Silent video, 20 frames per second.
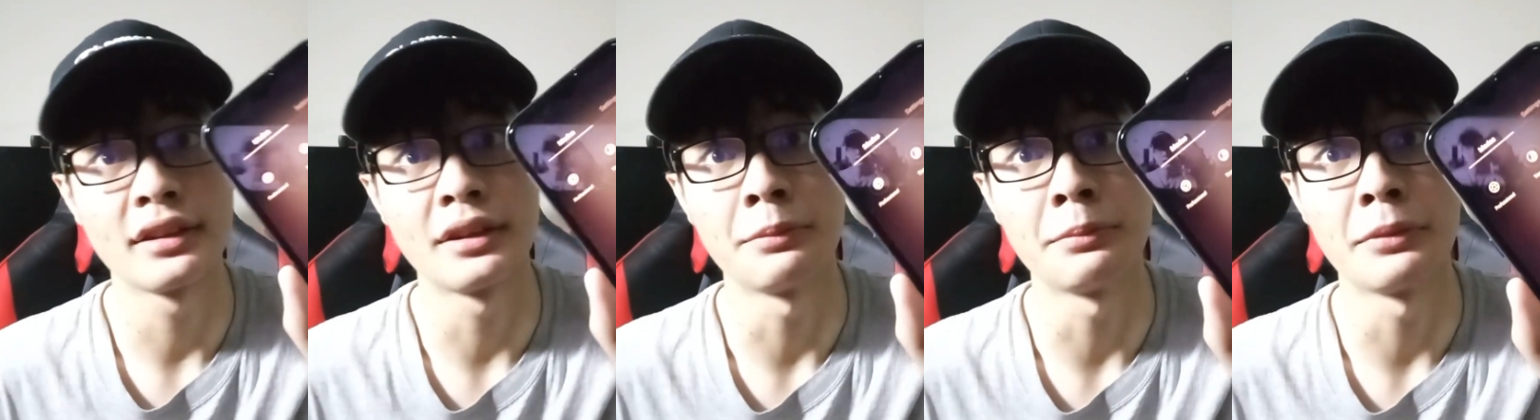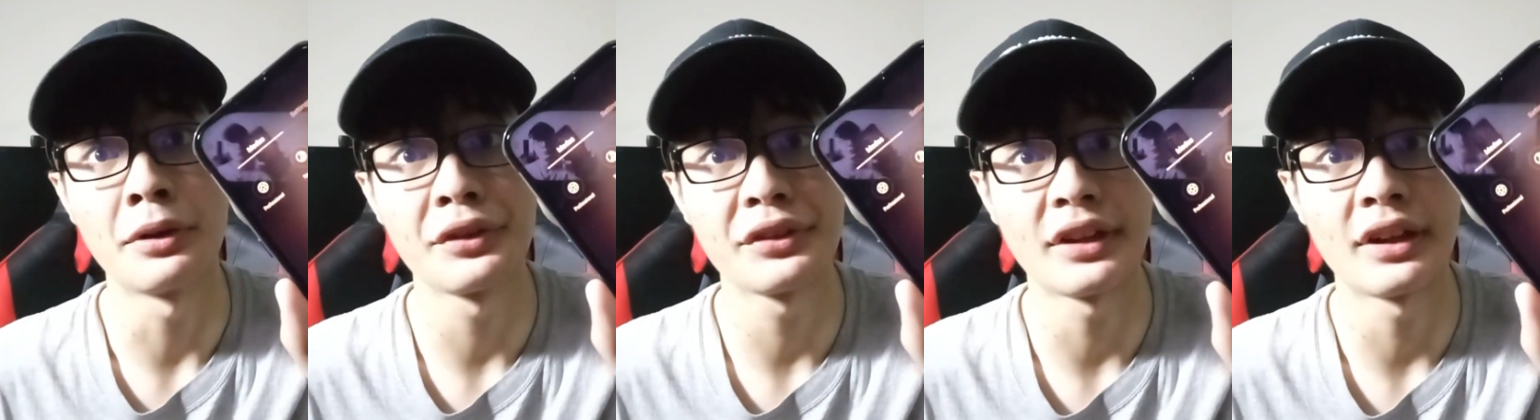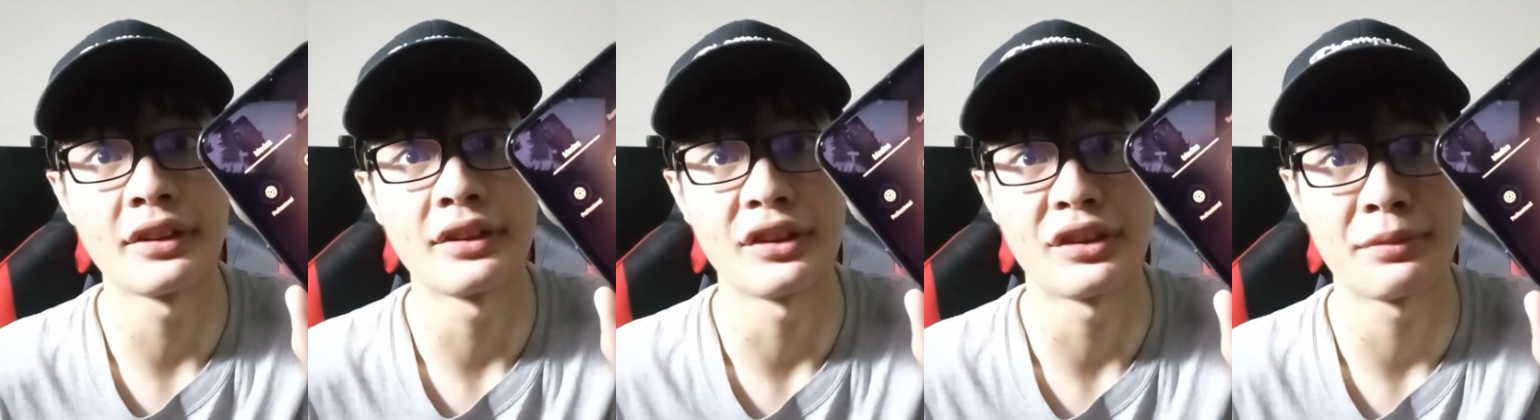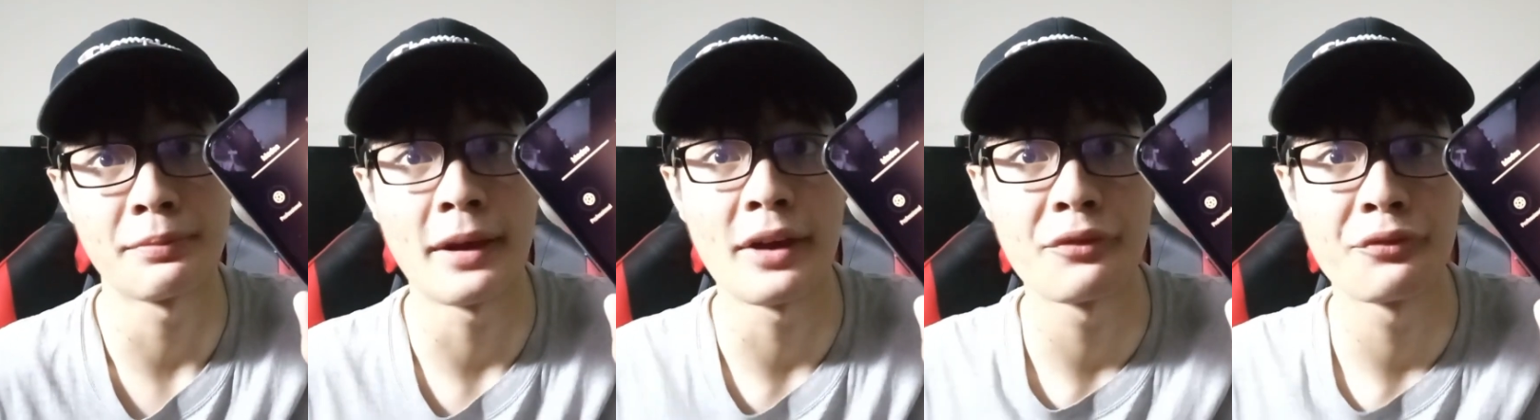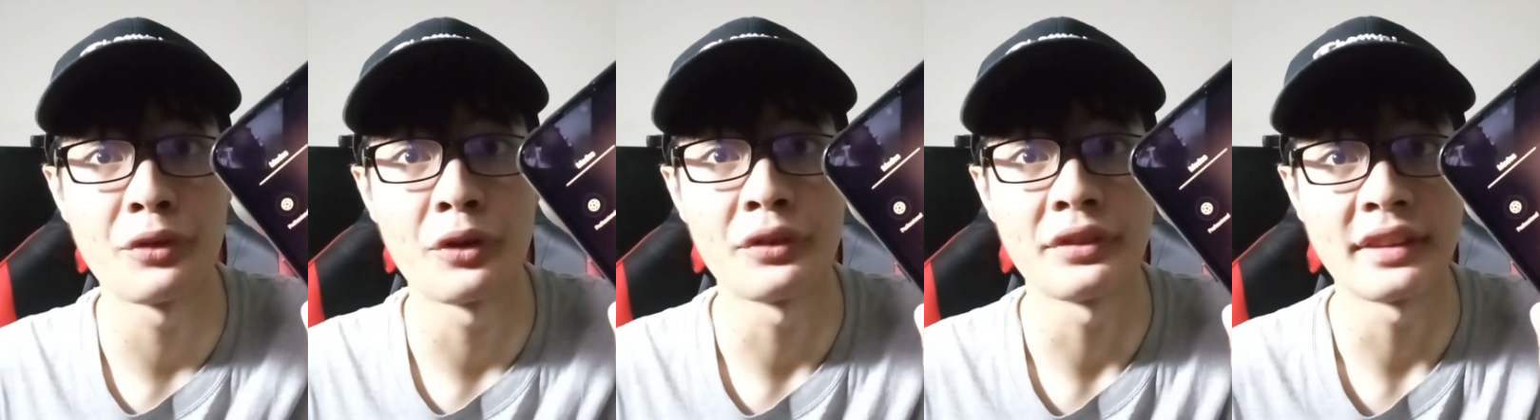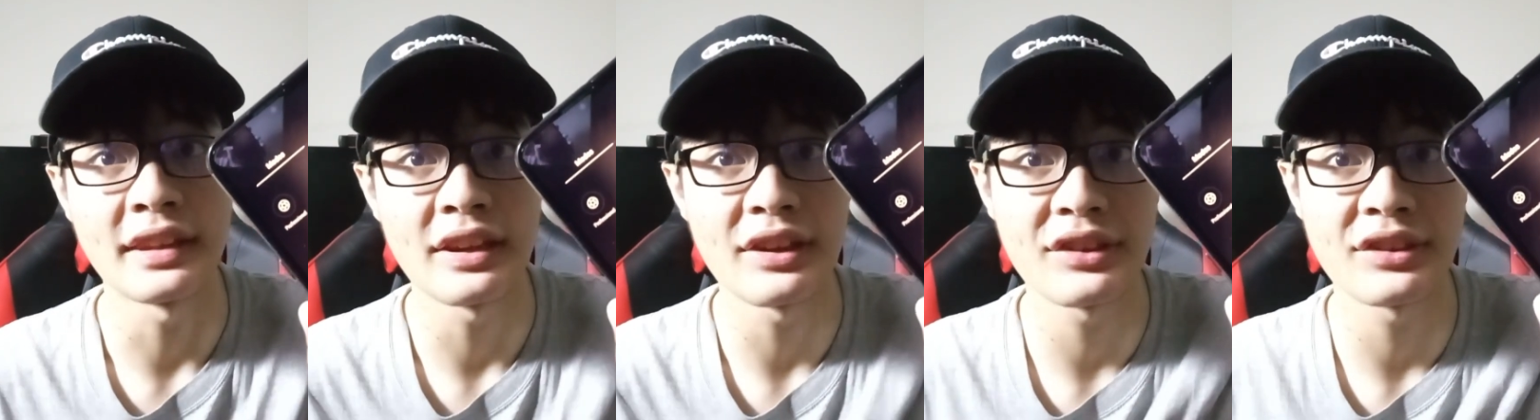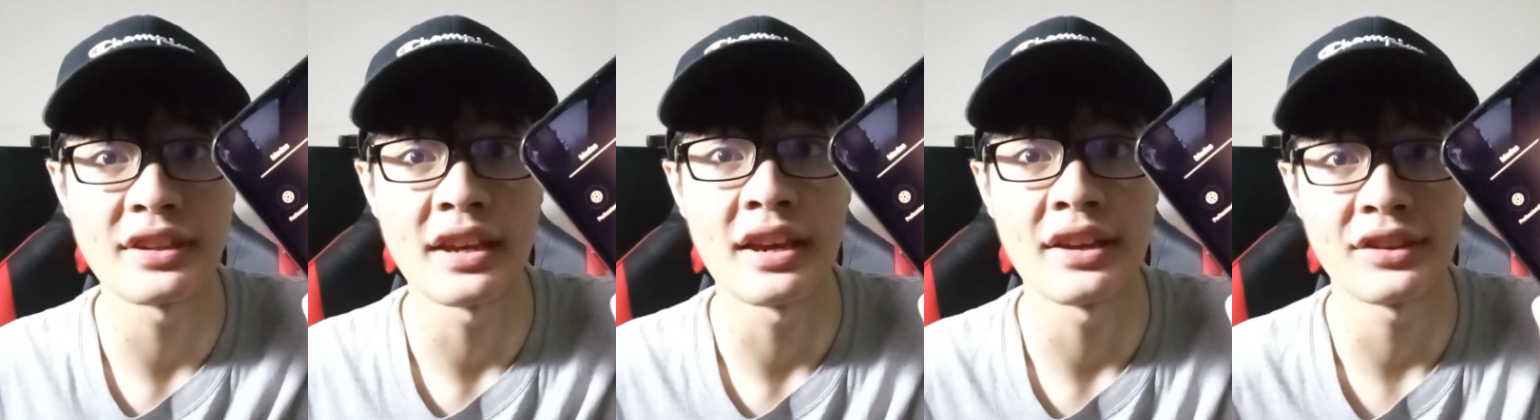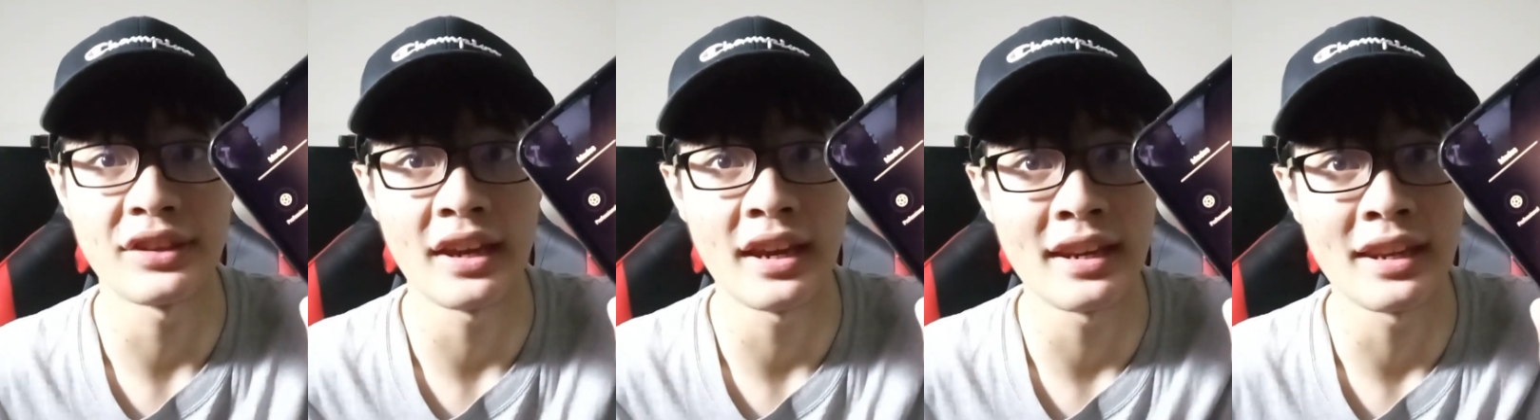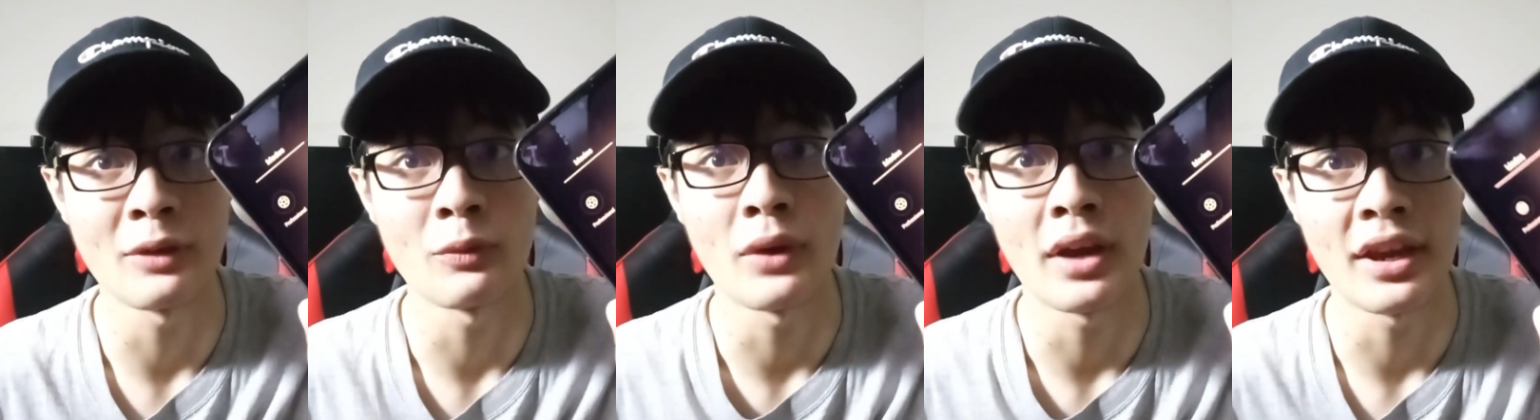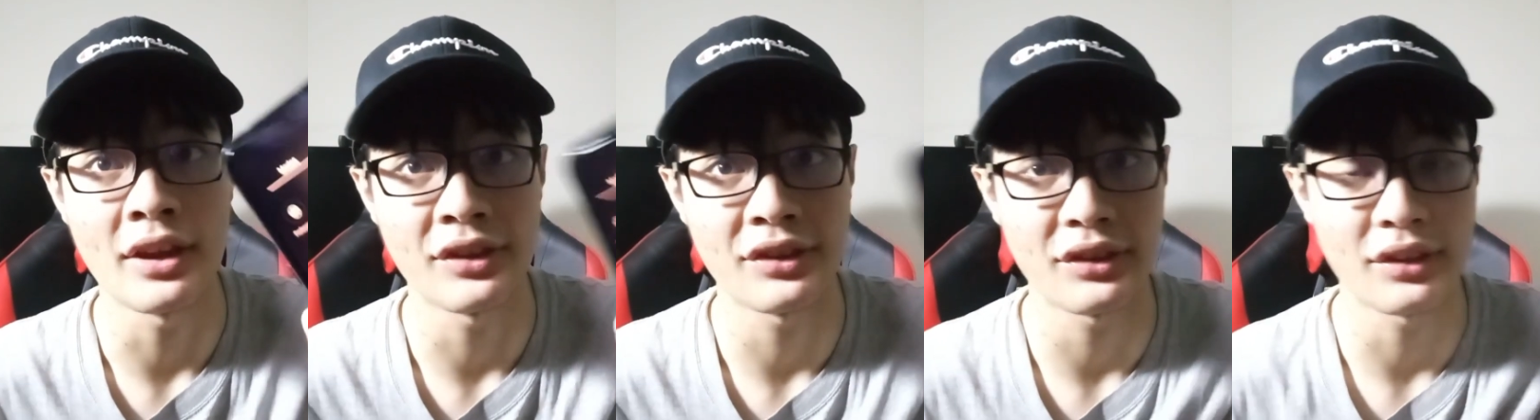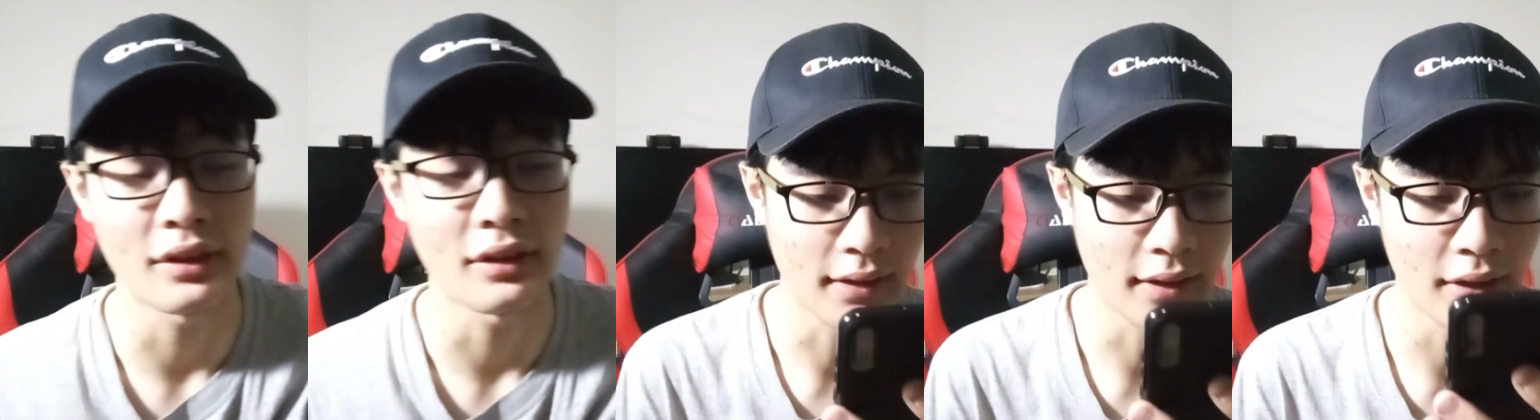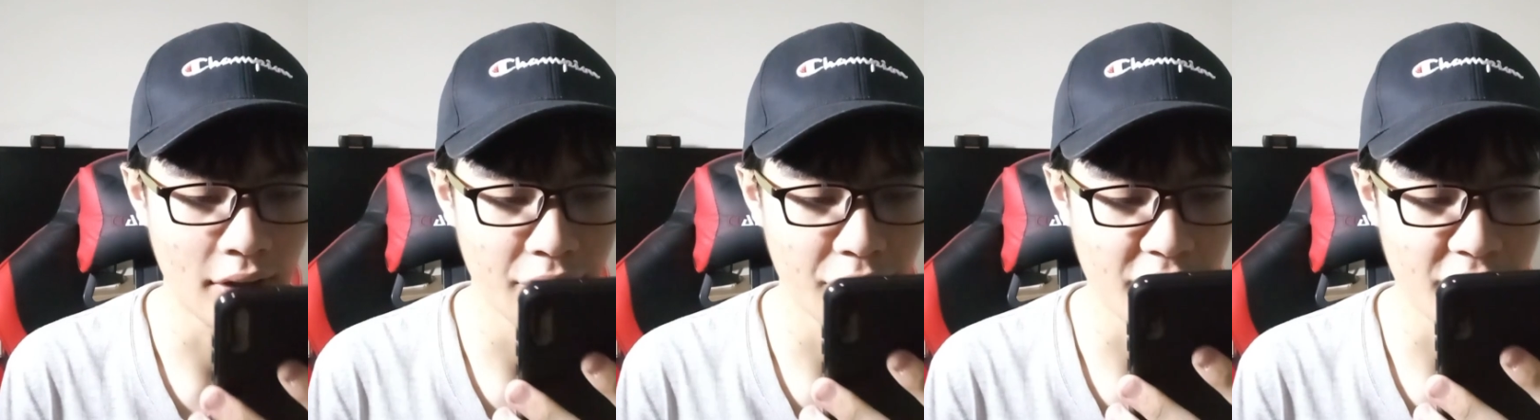the most other smartphones these days anyways. And if